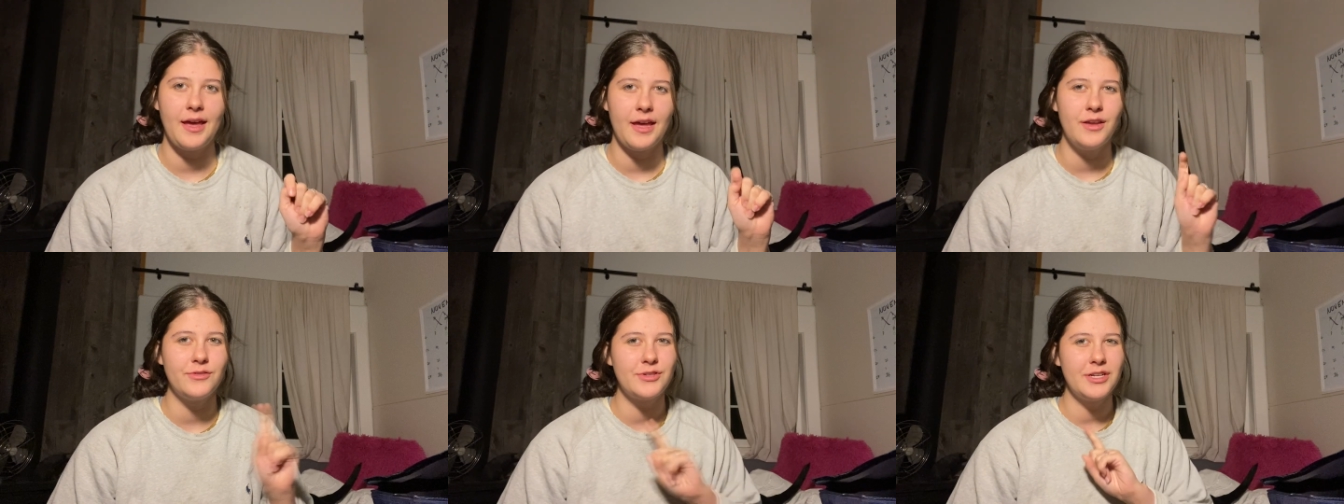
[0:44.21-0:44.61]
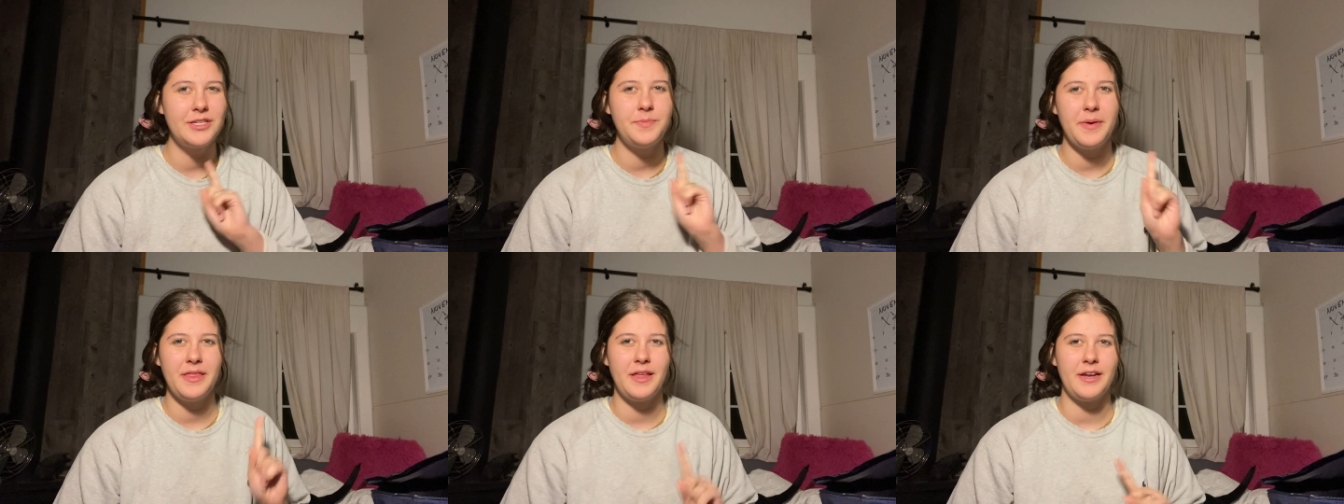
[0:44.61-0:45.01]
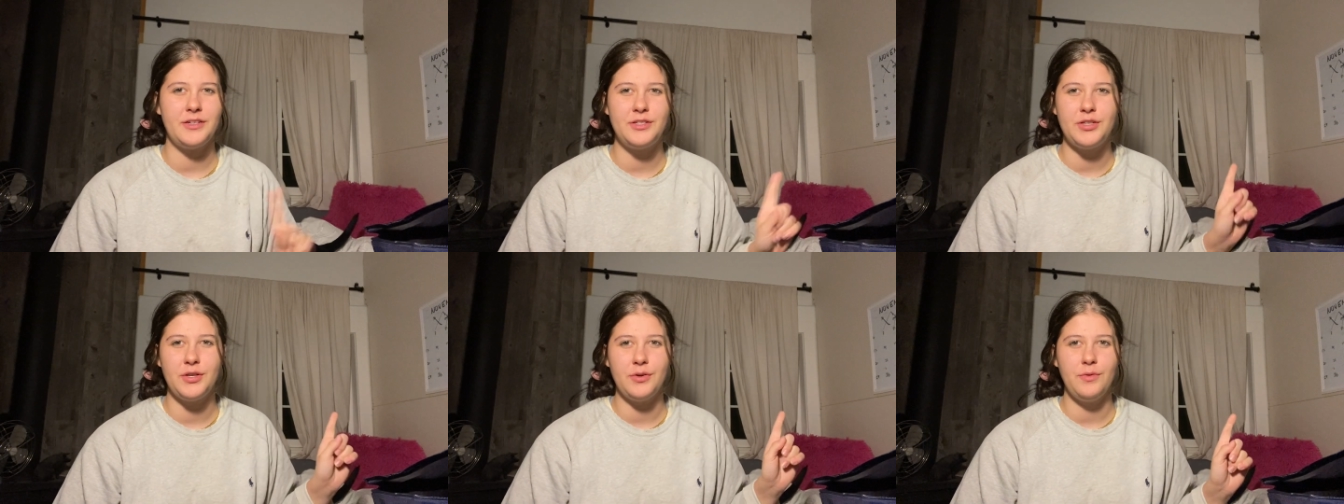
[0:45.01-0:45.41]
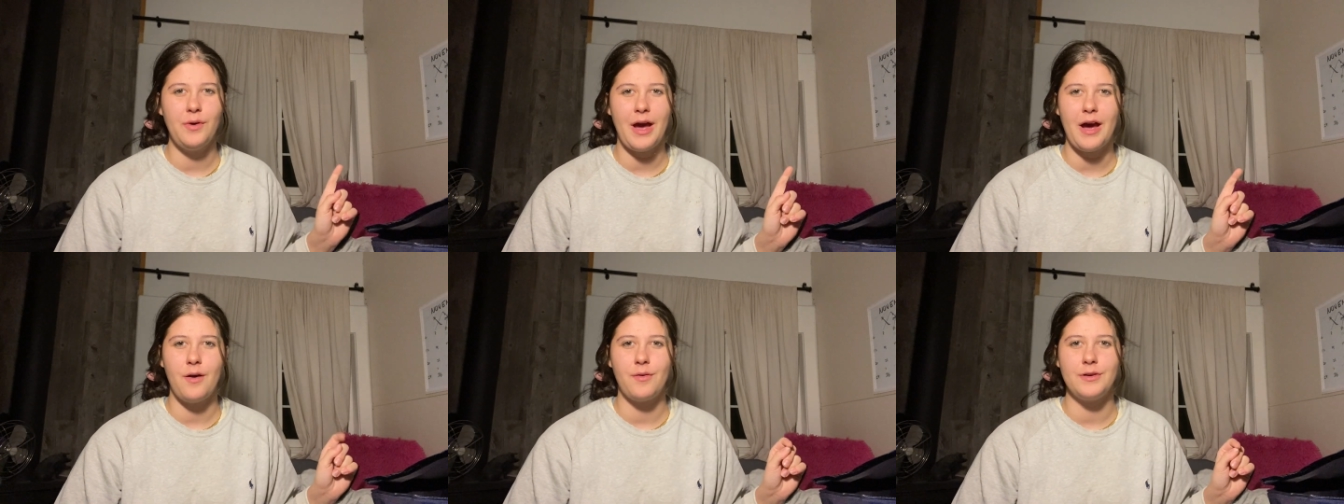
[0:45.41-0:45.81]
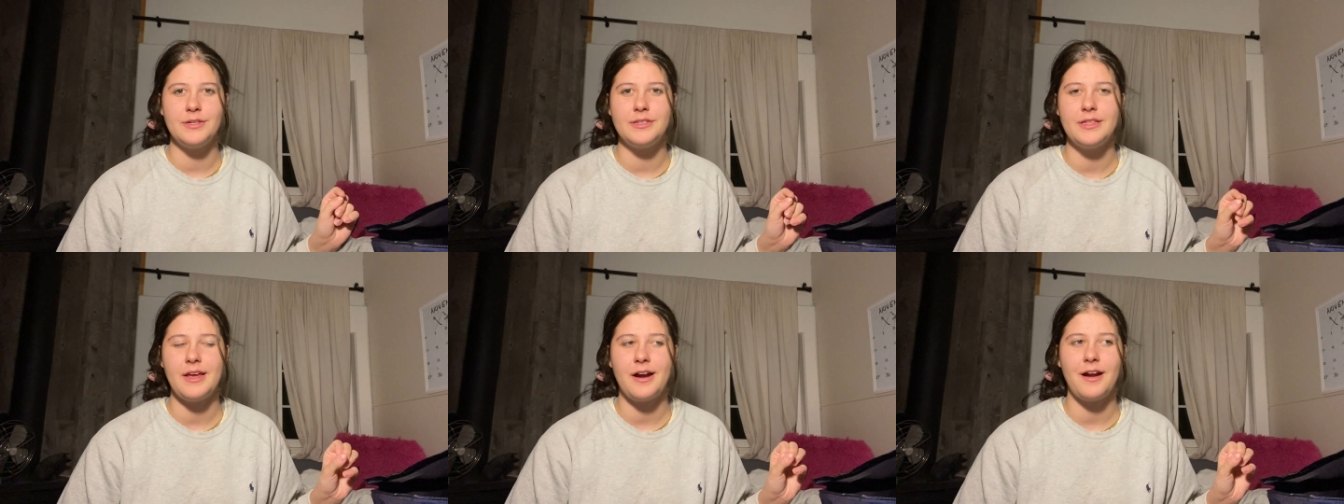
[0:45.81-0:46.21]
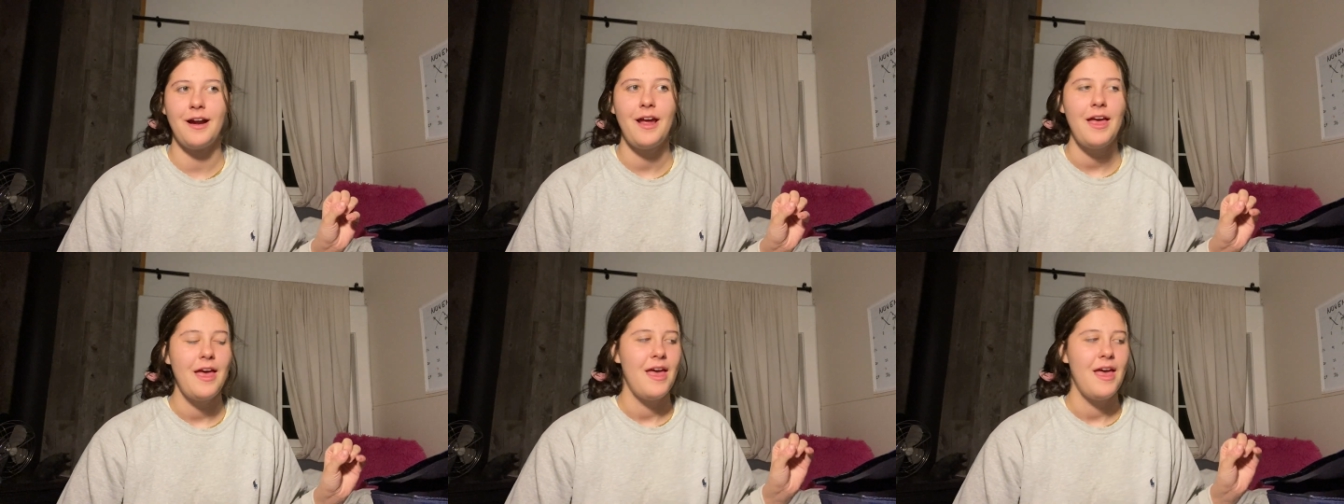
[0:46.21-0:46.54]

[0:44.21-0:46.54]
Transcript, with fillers: I usually spend like two hours there.